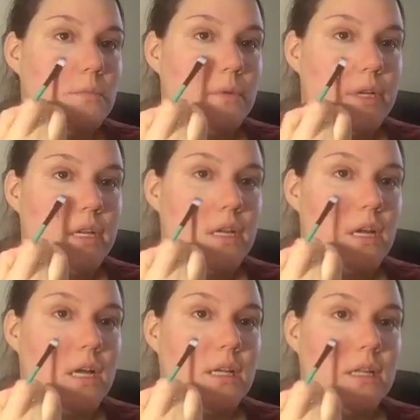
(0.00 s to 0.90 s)
put it
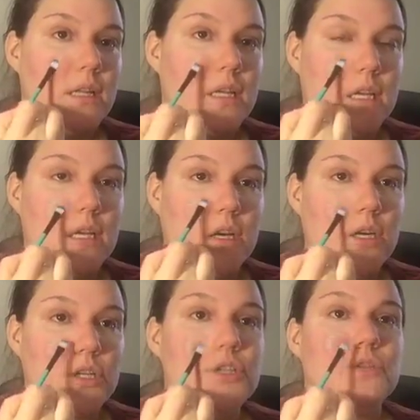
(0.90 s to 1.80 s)
on the
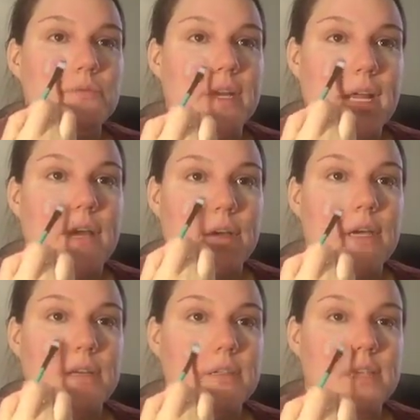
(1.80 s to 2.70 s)
harsh red
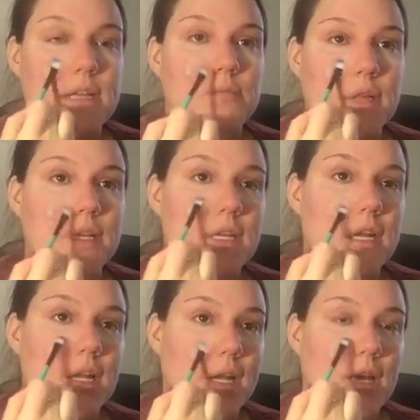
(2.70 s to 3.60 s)
areas and blend it
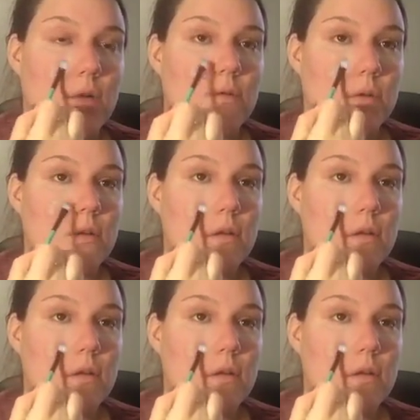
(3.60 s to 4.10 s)
on out.